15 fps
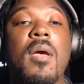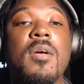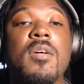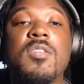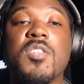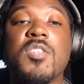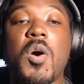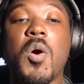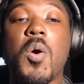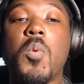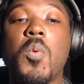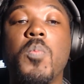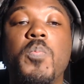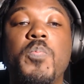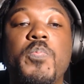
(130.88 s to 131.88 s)
So
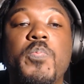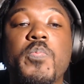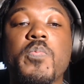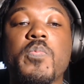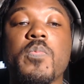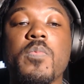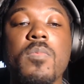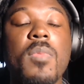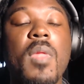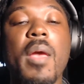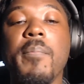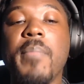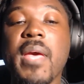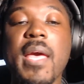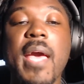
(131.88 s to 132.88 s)

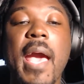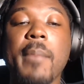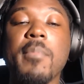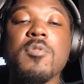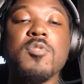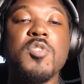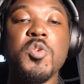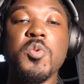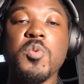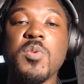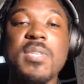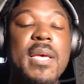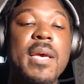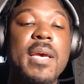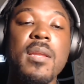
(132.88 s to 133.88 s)
being able to
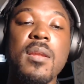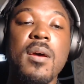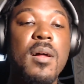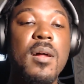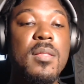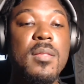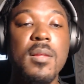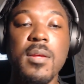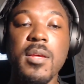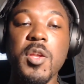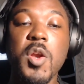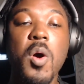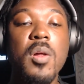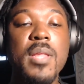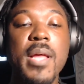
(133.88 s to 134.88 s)
send a
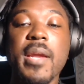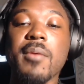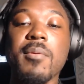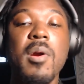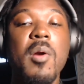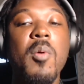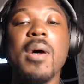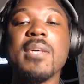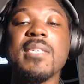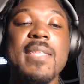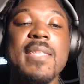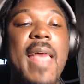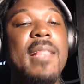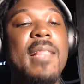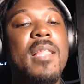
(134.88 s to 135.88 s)
letter requesting
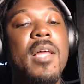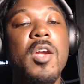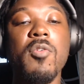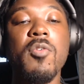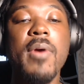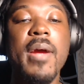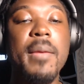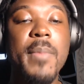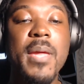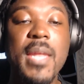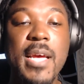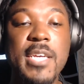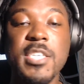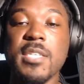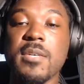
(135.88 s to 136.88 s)
that letter of
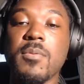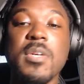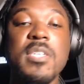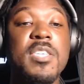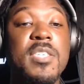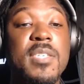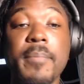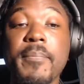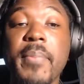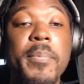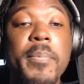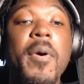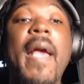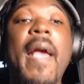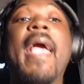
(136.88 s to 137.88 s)
recommendation, which some
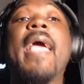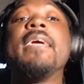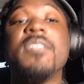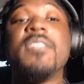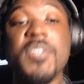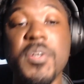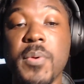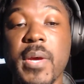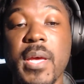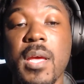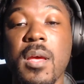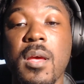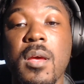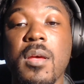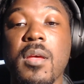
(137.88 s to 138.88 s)
people hate doing.
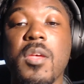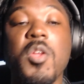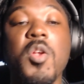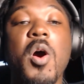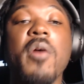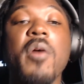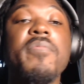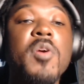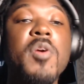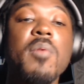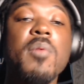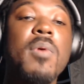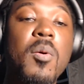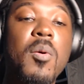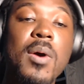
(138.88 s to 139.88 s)
If you can
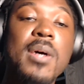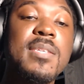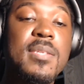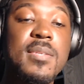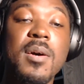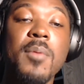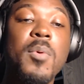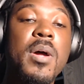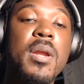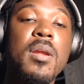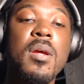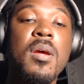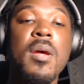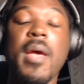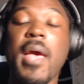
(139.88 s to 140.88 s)
request someone
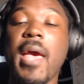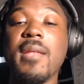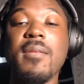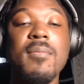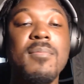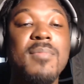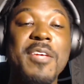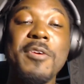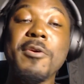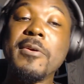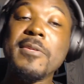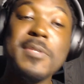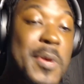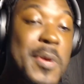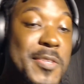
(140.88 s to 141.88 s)
and you can
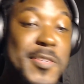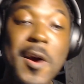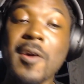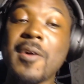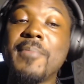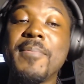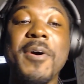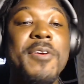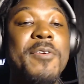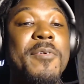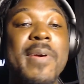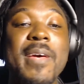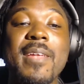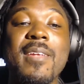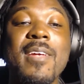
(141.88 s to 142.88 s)
sweet talk them or you
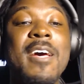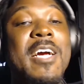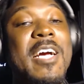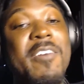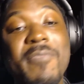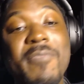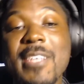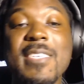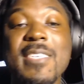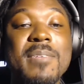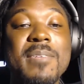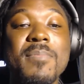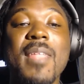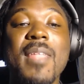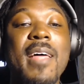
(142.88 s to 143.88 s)
can convince
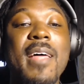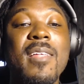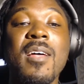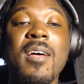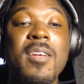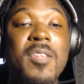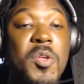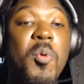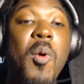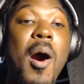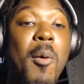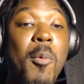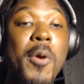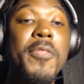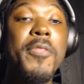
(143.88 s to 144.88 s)
them that you are
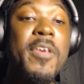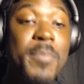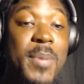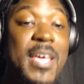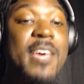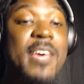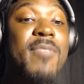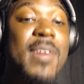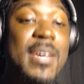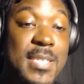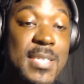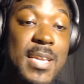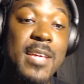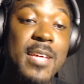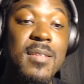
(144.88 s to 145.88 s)
worthy of being invested
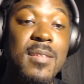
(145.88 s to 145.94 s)
in,